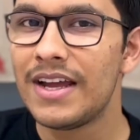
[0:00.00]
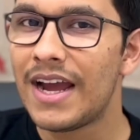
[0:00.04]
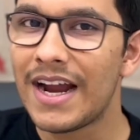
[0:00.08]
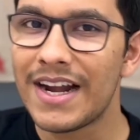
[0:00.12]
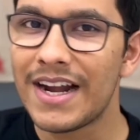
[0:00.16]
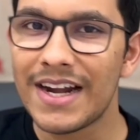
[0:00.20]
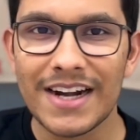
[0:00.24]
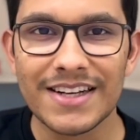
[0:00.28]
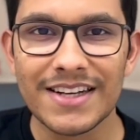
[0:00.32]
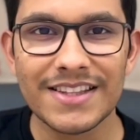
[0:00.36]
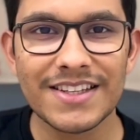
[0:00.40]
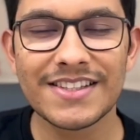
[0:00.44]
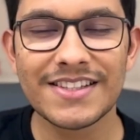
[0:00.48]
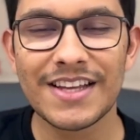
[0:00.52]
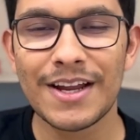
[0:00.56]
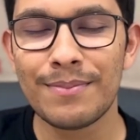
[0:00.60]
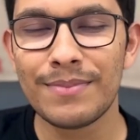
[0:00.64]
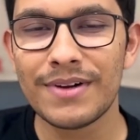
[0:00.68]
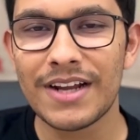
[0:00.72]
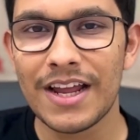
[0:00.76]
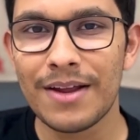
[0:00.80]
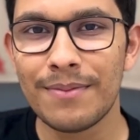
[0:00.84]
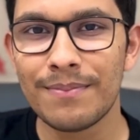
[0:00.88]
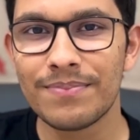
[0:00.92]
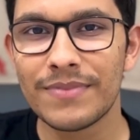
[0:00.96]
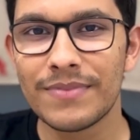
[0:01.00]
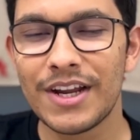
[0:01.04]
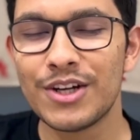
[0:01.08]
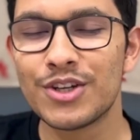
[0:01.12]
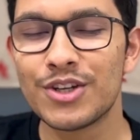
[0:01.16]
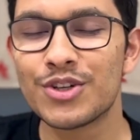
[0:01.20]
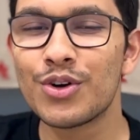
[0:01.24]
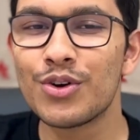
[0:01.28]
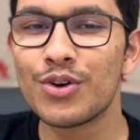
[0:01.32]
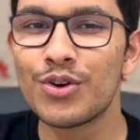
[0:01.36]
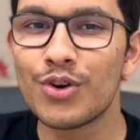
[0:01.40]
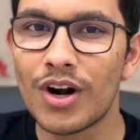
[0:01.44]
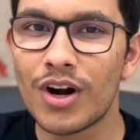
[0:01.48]
And at the same time, it
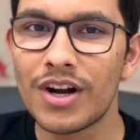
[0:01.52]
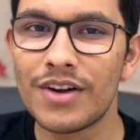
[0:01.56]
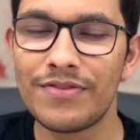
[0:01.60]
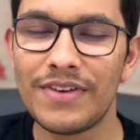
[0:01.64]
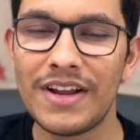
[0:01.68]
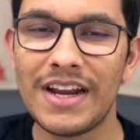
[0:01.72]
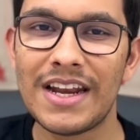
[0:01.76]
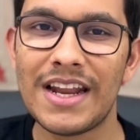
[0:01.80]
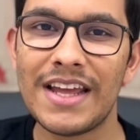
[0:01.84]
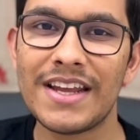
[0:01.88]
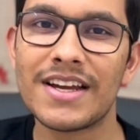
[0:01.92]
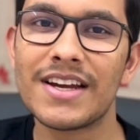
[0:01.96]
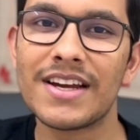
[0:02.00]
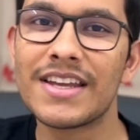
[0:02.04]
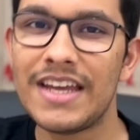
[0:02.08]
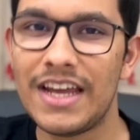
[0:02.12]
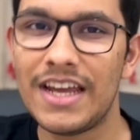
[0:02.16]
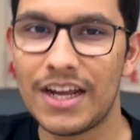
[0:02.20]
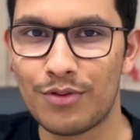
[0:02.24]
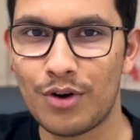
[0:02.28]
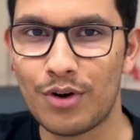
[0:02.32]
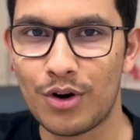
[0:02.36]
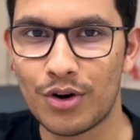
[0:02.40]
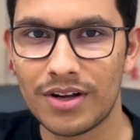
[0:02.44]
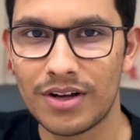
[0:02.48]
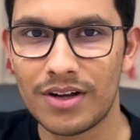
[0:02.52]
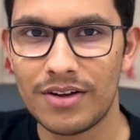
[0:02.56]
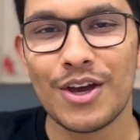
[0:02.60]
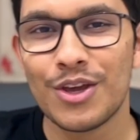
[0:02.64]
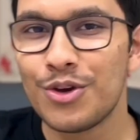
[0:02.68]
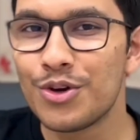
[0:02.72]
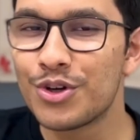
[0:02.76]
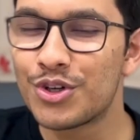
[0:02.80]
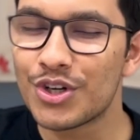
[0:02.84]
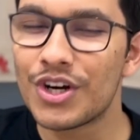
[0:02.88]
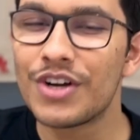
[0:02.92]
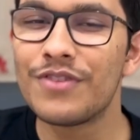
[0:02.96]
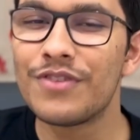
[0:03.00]
should not feel like a cakewalk.
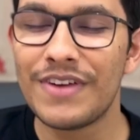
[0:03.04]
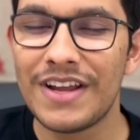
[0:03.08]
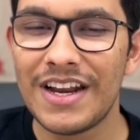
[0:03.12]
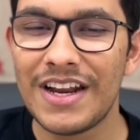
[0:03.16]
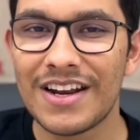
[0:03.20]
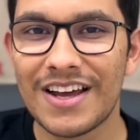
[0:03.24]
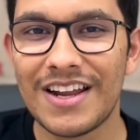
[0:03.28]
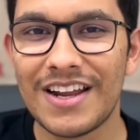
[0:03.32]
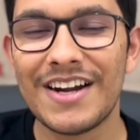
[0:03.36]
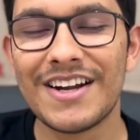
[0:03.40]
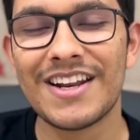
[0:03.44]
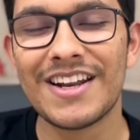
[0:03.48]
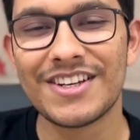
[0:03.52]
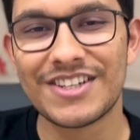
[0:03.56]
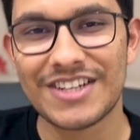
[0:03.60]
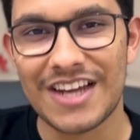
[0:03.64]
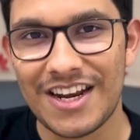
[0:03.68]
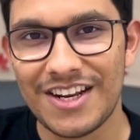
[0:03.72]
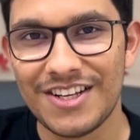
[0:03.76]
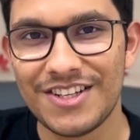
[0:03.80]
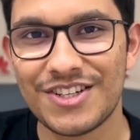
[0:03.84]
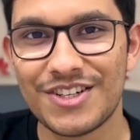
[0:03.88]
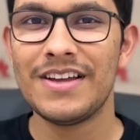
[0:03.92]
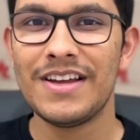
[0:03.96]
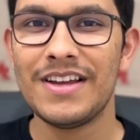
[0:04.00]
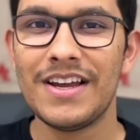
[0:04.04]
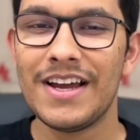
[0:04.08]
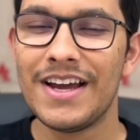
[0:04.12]
You should feel a little challenged.